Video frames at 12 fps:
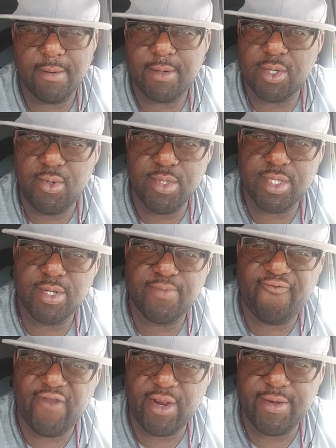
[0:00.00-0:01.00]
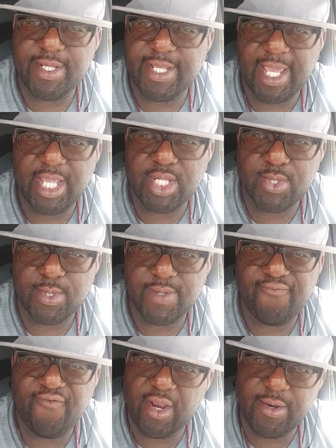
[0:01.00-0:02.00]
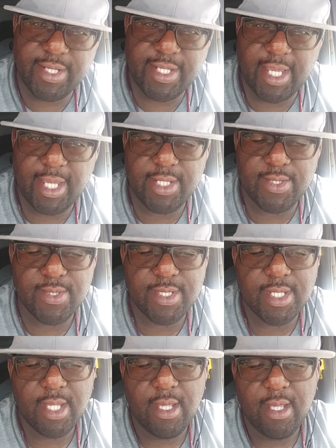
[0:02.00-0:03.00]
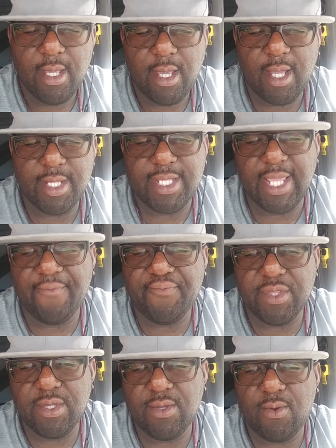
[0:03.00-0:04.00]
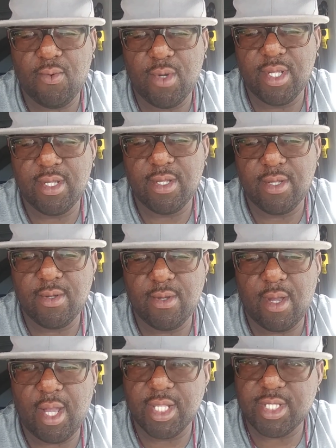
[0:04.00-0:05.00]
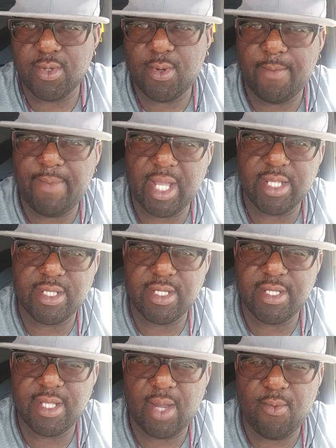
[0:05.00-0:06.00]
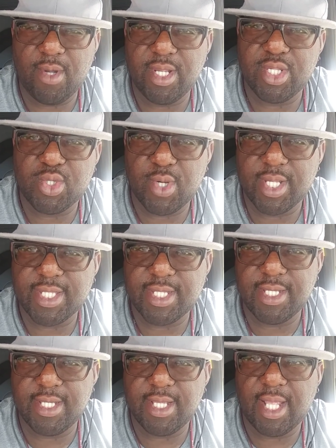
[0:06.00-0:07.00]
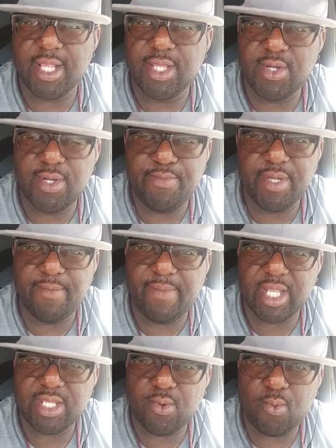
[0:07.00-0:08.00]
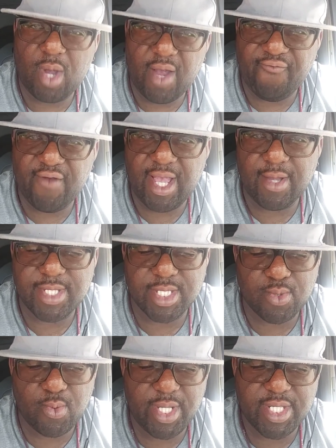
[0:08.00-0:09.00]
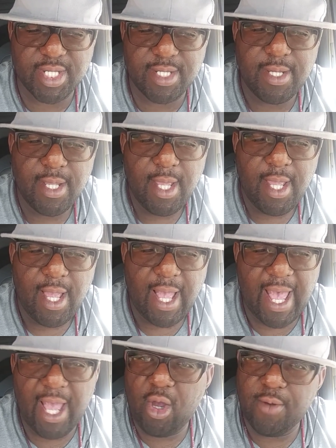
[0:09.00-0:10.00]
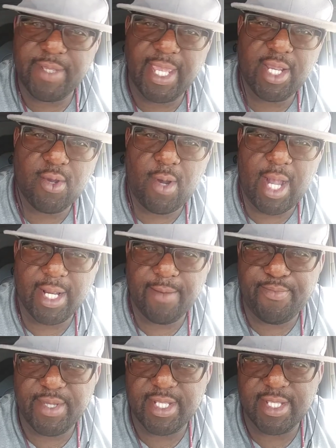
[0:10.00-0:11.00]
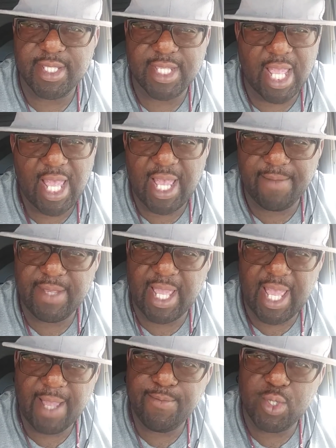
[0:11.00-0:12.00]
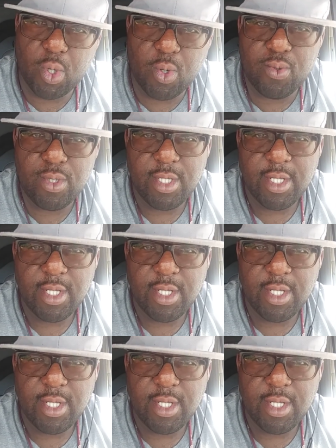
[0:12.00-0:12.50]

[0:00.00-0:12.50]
coons are very dangerous, very dangerous. I definitely will also about I want to address a little bit about the Waffle House situation. I hope they go out of business. I have no,